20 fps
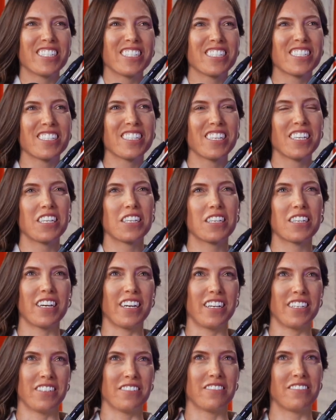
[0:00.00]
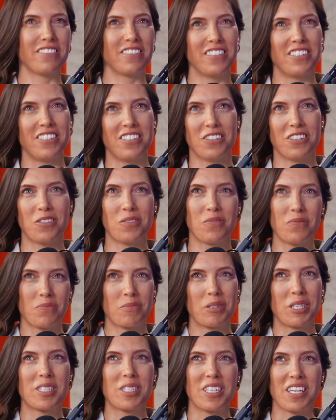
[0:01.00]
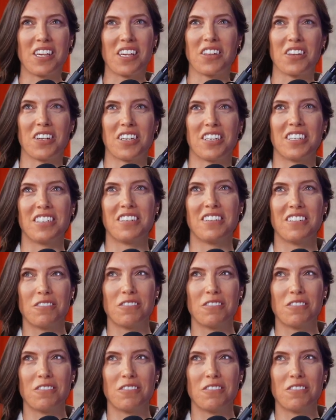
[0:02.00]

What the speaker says: is kind of, particular in